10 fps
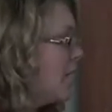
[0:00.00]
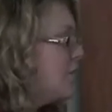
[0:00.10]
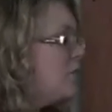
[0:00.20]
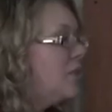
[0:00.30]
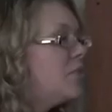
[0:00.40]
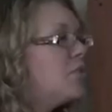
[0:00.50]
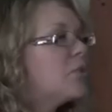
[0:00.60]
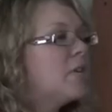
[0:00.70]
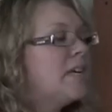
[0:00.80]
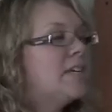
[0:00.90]
So this
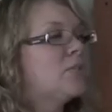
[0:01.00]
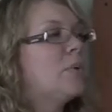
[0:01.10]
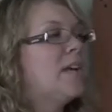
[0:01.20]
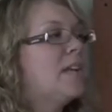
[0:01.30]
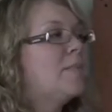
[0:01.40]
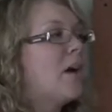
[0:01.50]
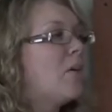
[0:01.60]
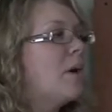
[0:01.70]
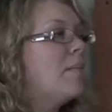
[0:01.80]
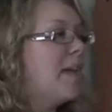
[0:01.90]
story is written
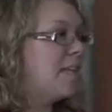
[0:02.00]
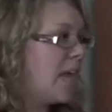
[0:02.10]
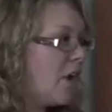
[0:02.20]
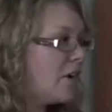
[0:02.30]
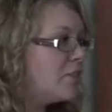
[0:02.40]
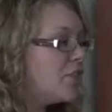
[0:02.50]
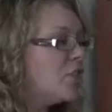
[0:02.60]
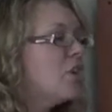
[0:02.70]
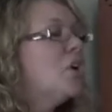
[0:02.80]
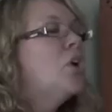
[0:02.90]
about a main
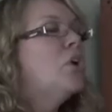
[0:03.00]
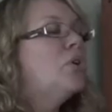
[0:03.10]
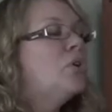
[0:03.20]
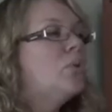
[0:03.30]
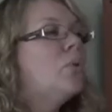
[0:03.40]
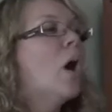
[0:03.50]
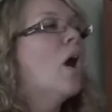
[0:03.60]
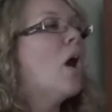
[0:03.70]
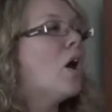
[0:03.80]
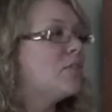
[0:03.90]
character who
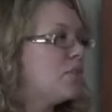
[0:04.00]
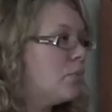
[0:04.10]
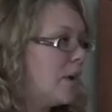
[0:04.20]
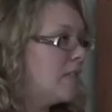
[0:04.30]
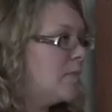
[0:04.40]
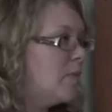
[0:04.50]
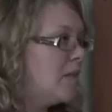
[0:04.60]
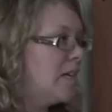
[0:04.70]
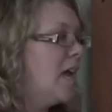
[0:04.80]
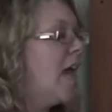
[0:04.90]
also writes
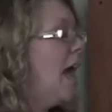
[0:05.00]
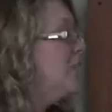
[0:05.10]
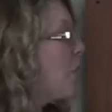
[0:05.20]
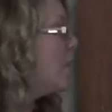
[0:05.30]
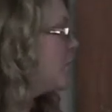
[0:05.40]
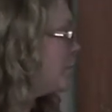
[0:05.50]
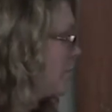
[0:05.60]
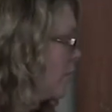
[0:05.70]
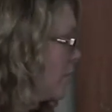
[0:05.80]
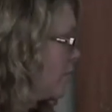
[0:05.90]
music and also
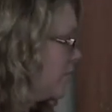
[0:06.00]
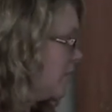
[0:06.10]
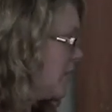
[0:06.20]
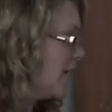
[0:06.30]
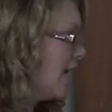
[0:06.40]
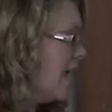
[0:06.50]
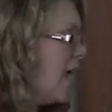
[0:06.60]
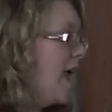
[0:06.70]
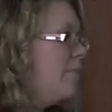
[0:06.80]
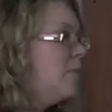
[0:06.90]
performs music.
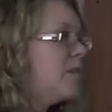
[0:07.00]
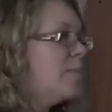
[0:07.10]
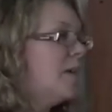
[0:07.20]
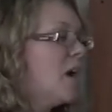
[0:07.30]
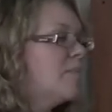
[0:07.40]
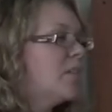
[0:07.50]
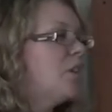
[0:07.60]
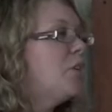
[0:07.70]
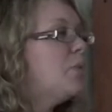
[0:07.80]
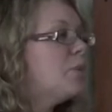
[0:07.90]
And music becomes a
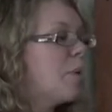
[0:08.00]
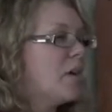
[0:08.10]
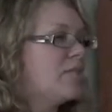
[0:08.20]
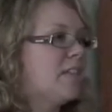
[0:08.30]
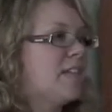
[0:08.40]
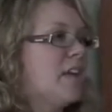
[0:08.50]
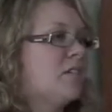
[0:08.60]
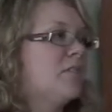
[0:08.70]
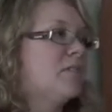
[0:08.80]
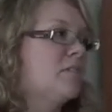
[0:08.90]
huge part of this
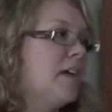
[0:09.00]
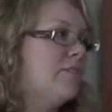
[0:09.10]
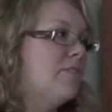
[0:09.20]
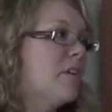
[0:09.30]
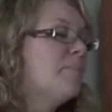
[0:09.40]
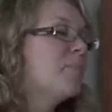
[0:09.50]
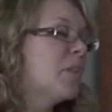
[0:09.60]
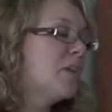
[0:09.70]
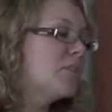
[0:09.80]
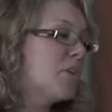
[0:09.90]
character's life.
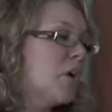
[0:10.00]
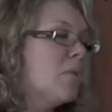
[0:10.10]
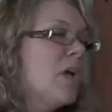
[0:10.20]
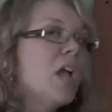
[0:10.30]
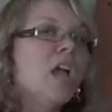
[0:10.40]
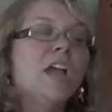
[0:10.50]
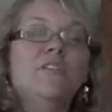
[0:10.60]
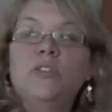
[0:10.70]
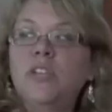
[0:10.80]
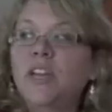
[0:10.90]
So, if
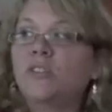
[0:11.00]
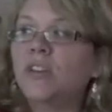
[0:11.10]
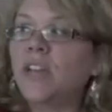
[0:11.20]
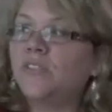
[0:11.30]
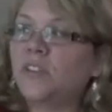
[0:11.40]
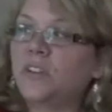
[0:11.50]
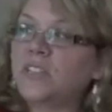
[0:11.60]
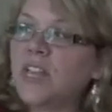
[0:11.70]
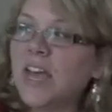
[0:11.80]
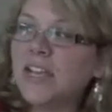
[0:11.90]
you take a look at our
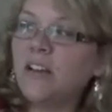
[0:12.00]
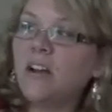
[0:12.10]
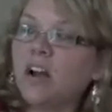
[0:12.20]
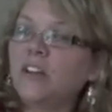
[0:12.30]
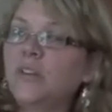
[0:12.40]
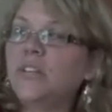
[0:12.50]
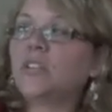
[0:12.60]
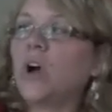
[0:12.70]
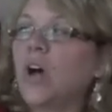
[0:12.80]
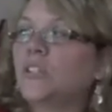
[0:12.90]
slide, our unit is
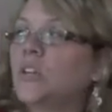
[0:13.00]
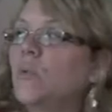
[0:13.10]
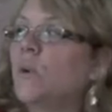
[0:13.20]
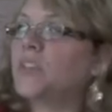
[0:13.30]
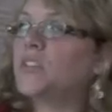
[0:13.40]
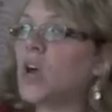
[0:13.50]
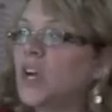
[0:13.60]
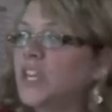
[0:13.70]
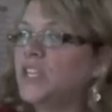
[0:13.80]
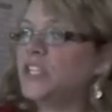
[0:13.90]
called What a
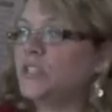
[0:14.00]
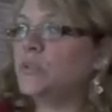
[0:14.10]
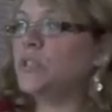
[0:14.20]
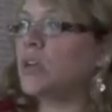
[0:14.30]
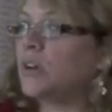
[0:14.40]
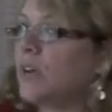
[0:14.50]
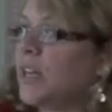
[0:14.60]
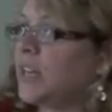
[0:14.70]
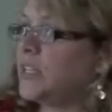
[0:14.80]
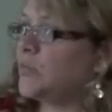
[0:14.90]
Song Can Do,
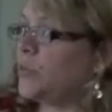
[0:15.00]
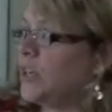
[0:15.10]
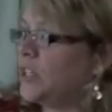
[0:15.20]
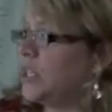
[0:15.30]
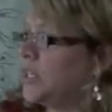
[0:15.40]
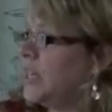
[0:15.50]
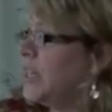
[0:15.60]
Songwriting Inspiration,